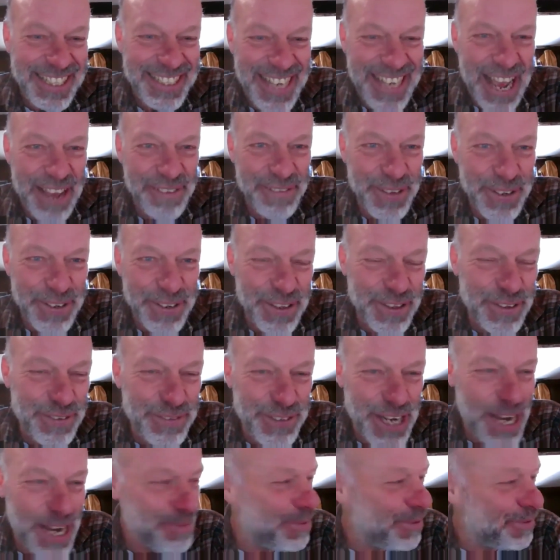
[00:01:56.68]
caffeine in the
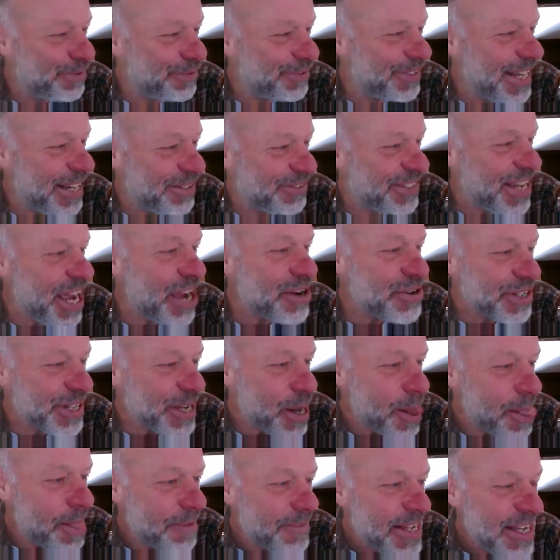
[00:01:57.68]
shape of Coke.